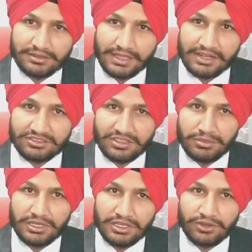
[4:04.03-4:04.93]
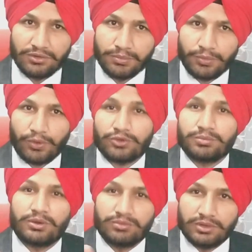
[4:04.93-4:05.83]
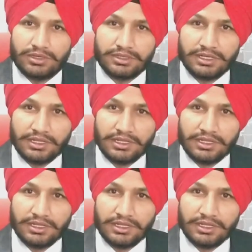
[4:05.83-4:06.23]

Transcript: That is the meaning of prosper word.